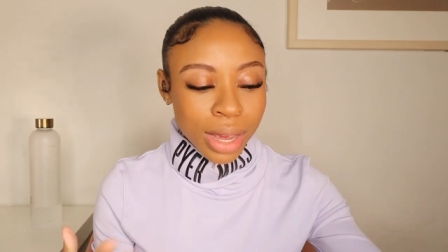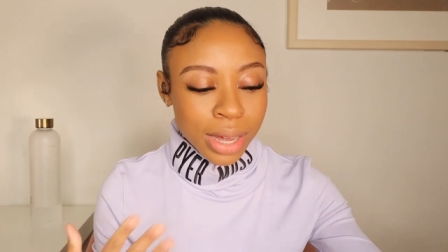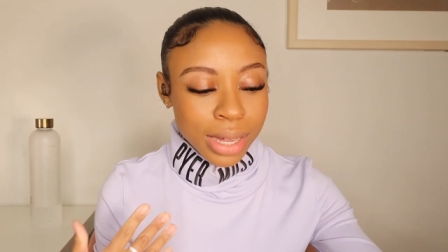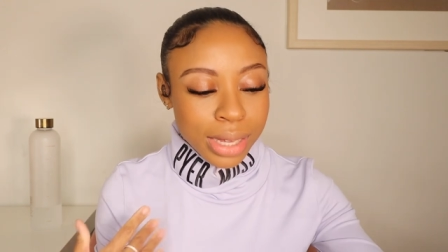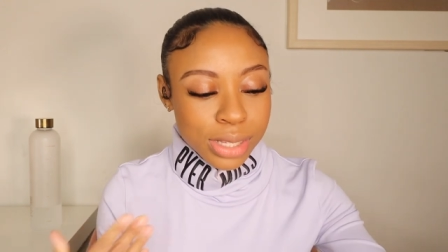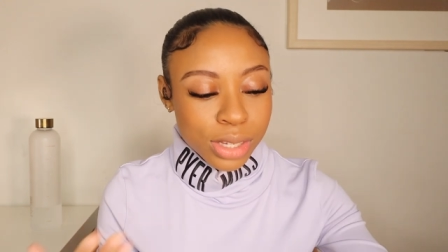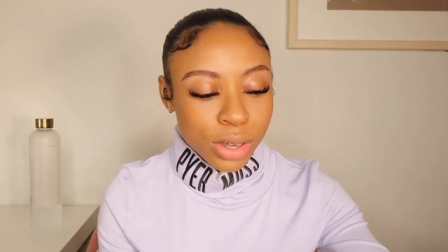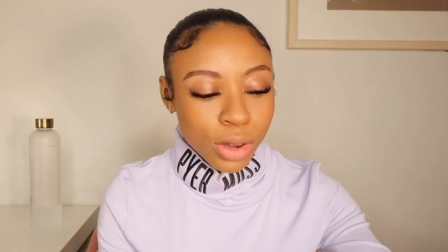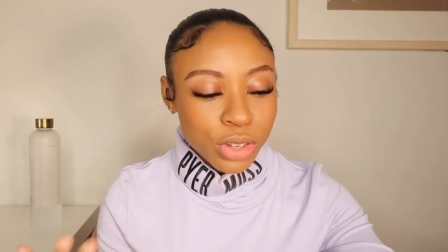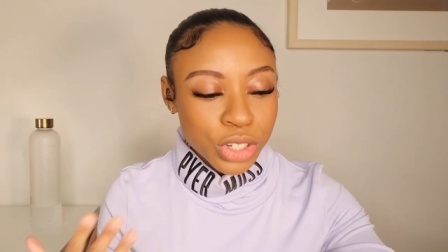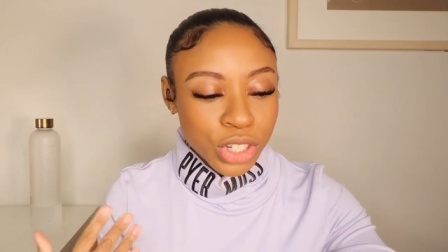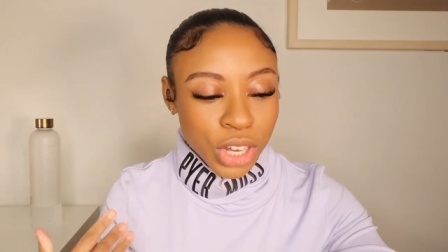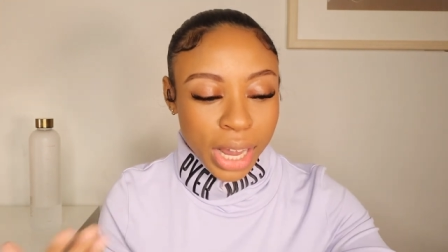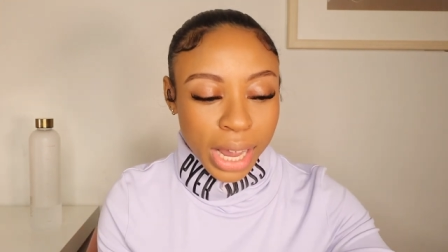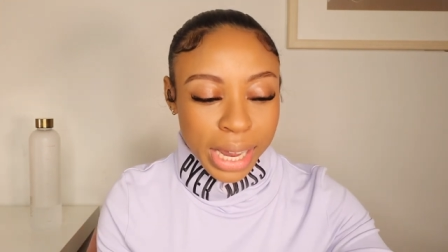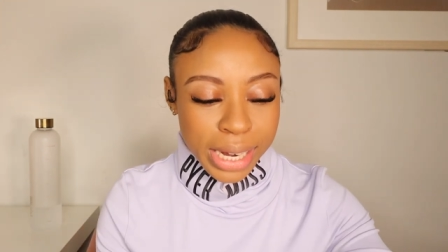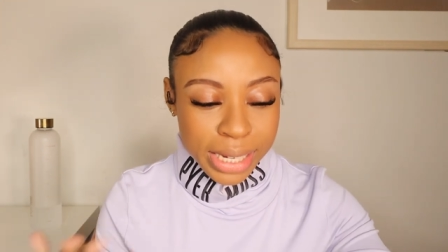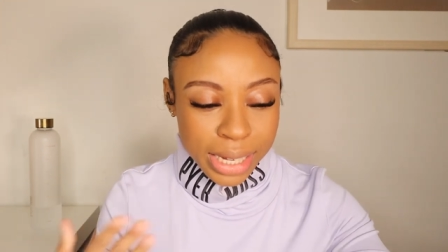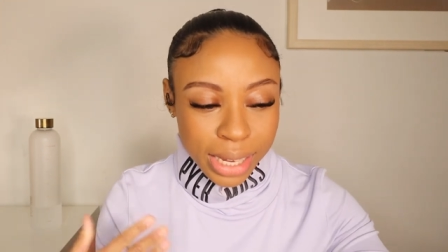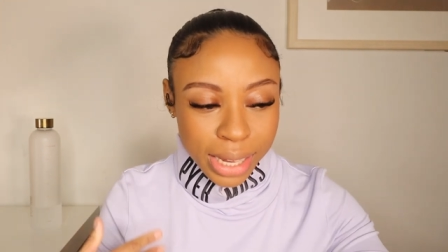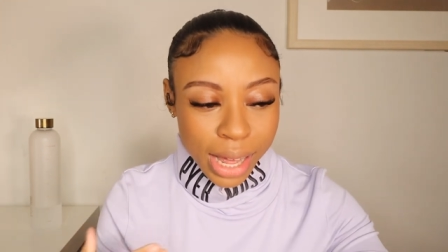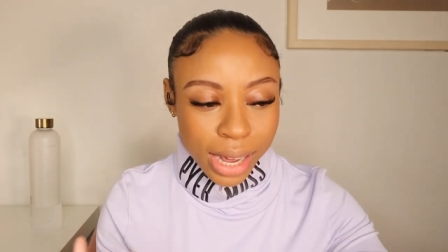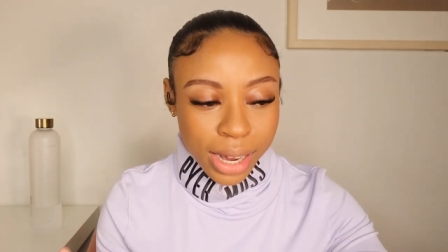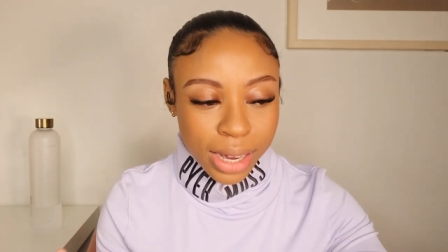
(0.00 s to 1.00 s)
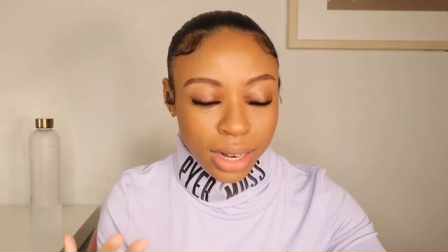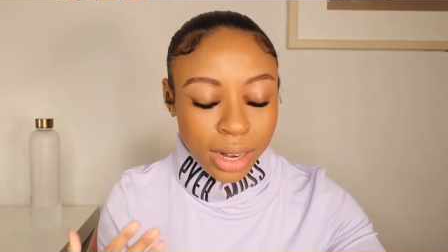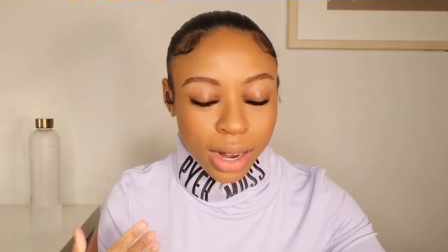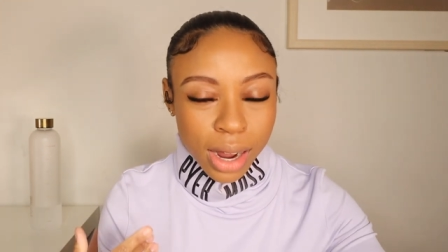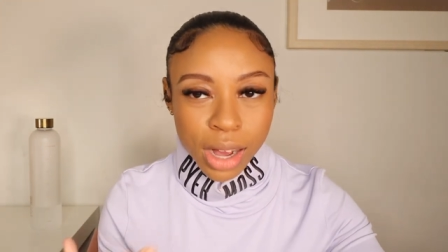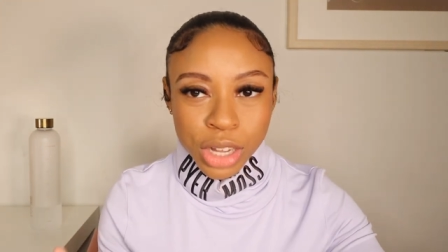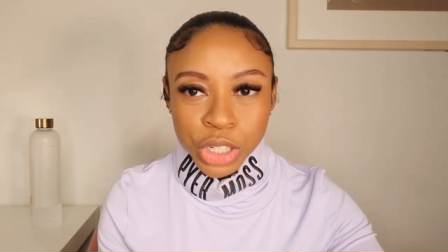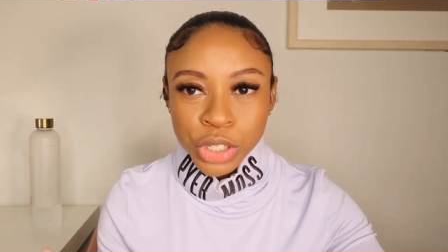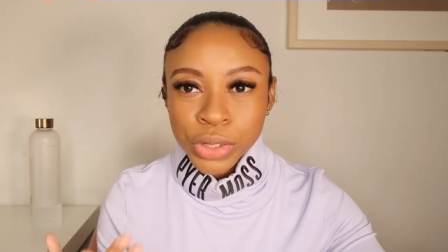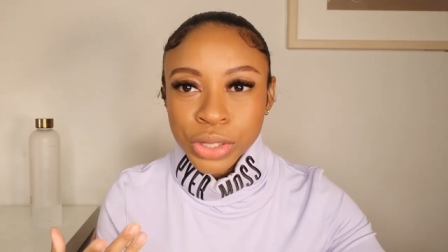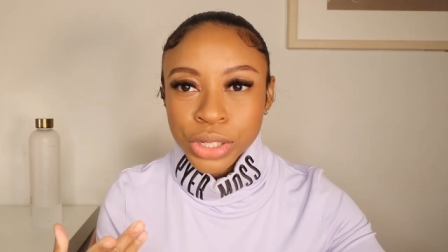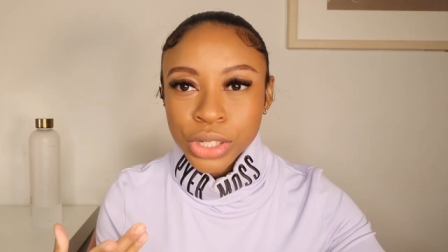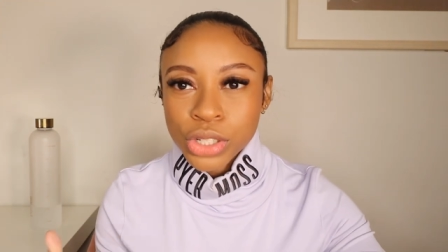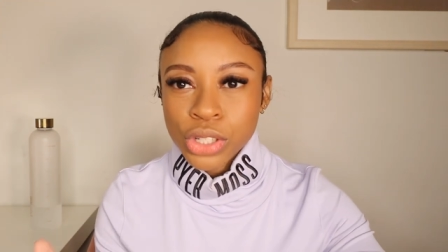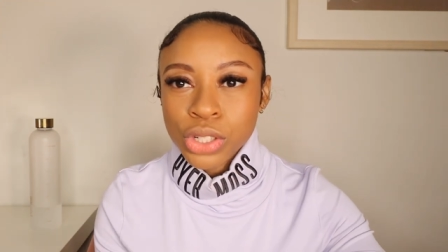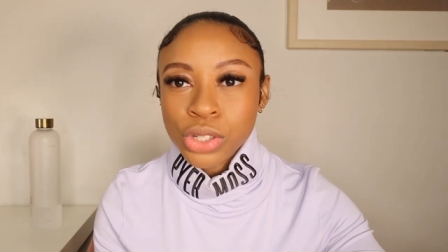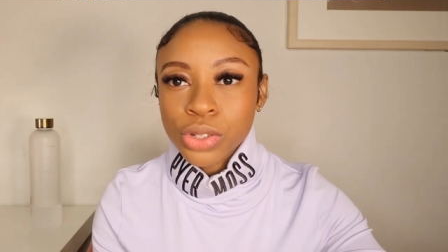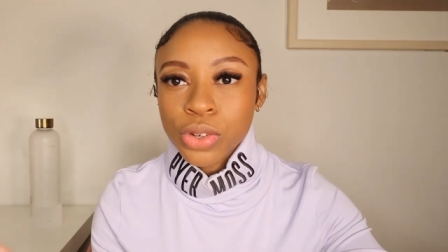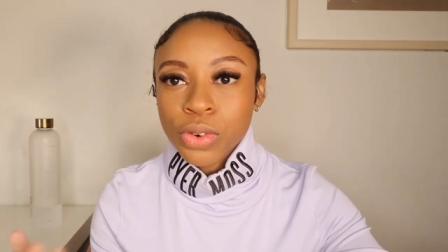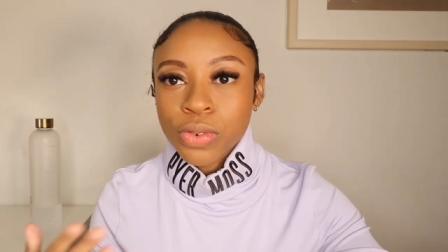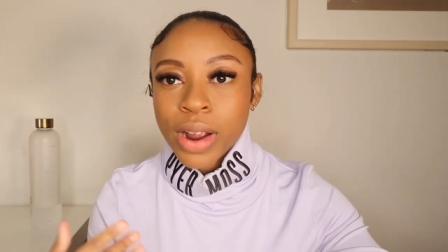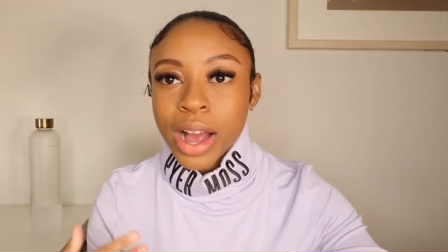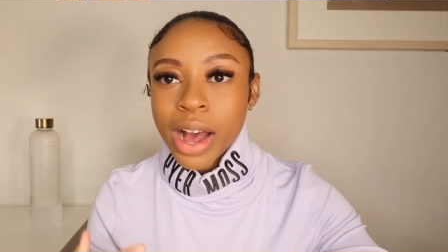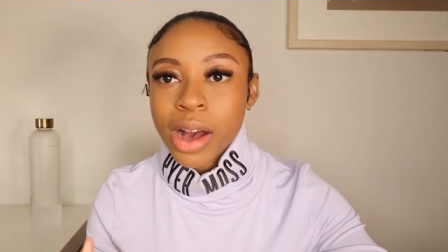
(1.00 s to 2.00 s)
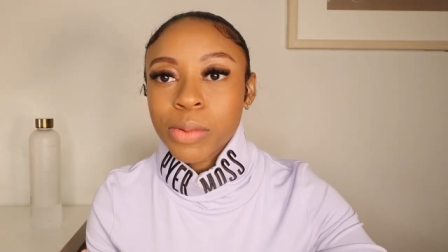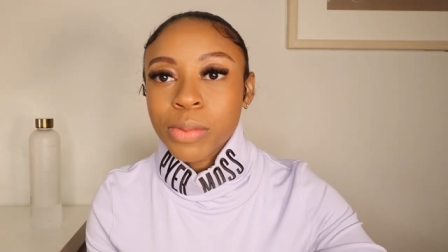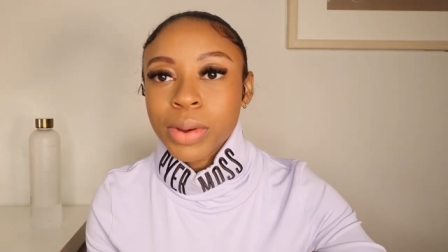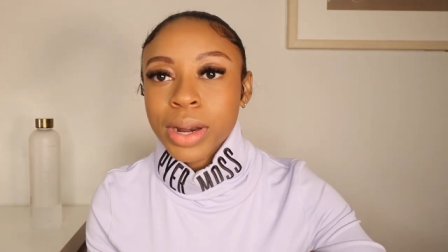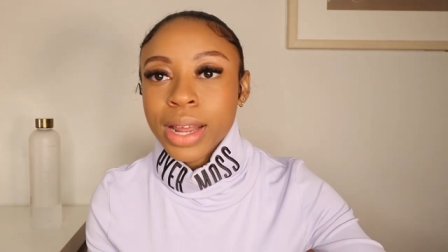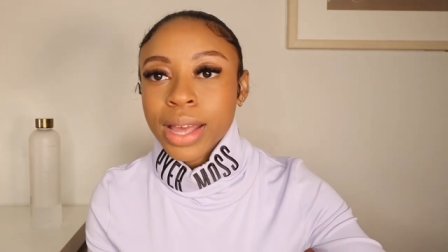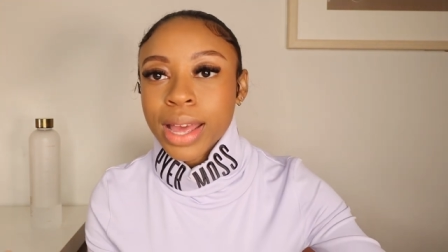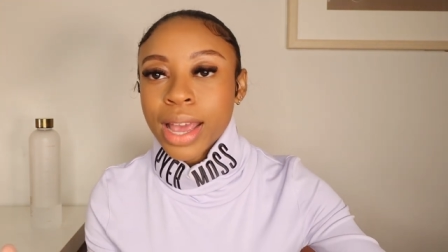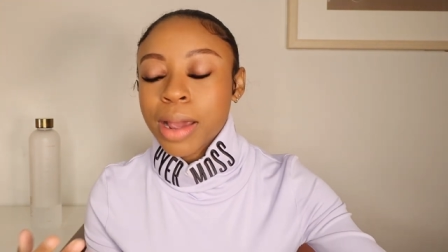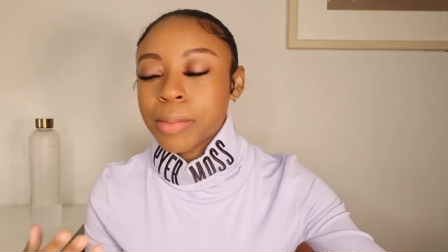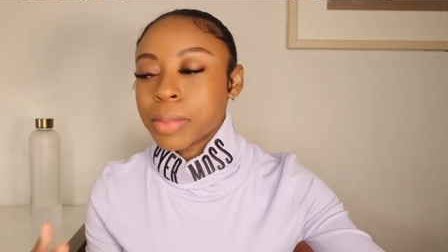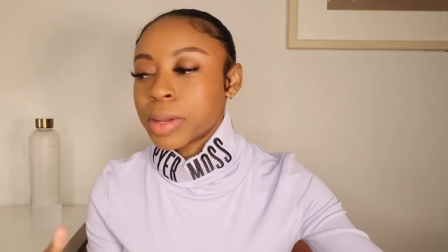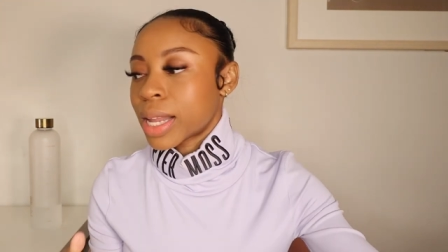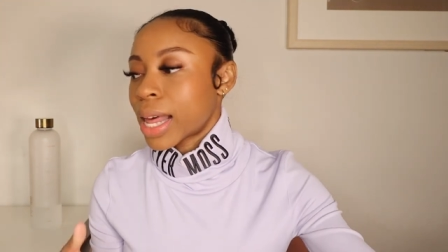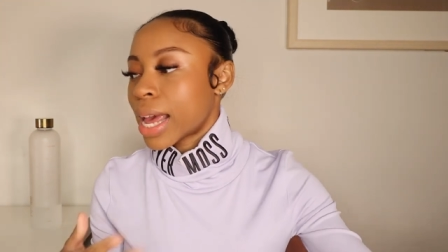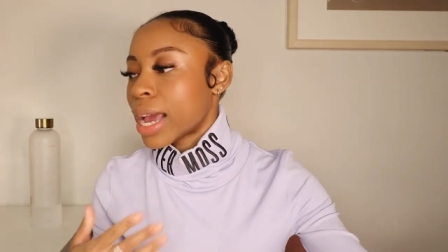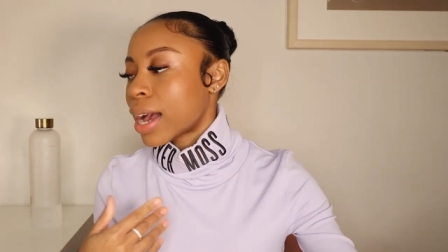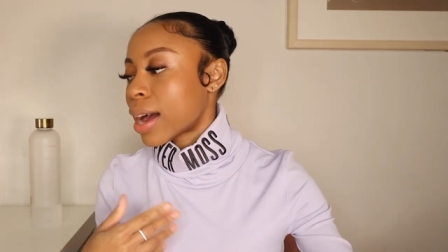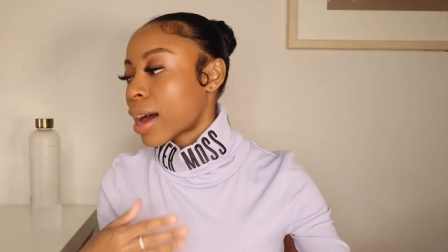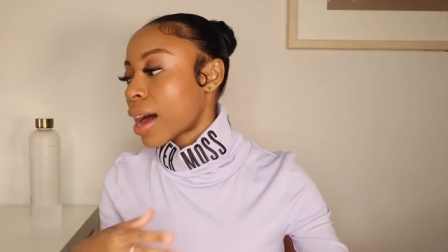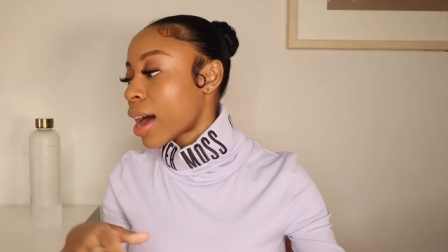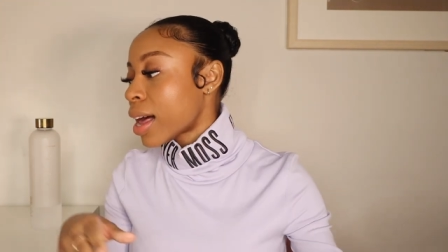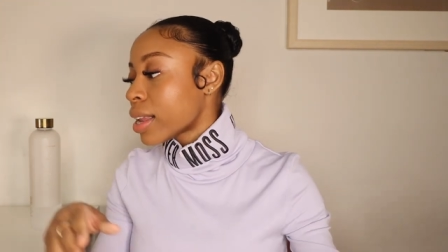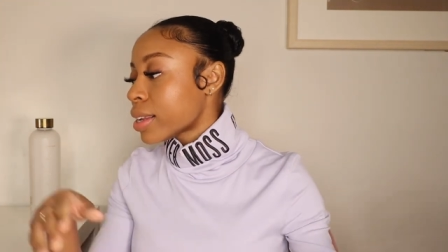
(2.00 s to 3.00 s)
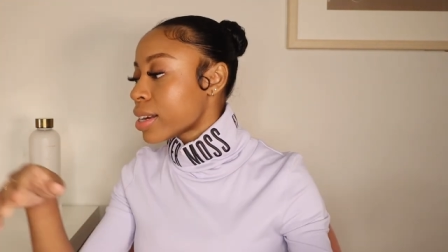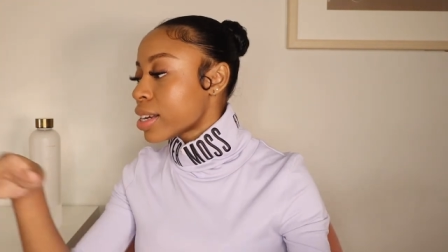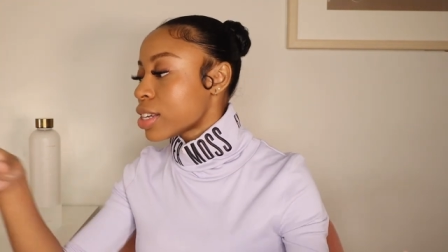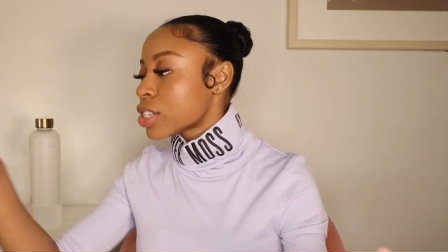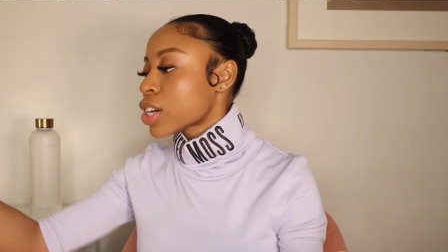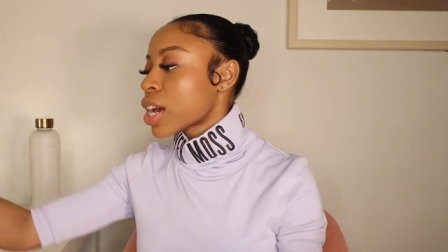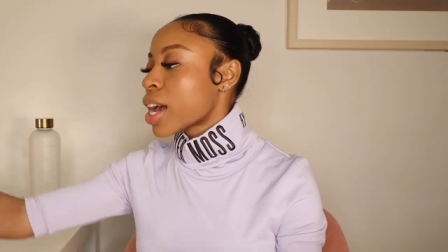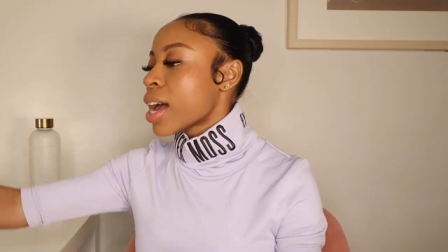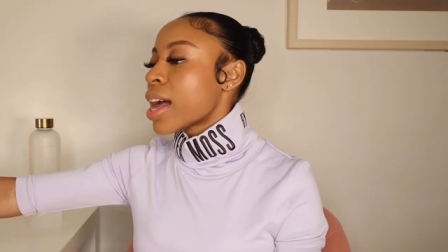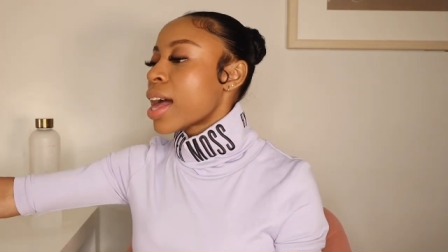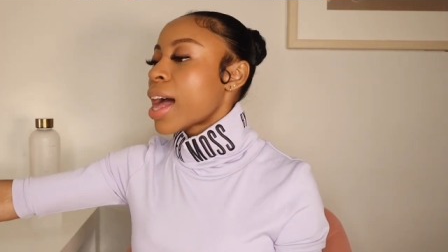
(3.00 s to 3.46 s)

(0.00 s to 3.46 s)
I told y'all I did like a non-traditional route when it came to like college.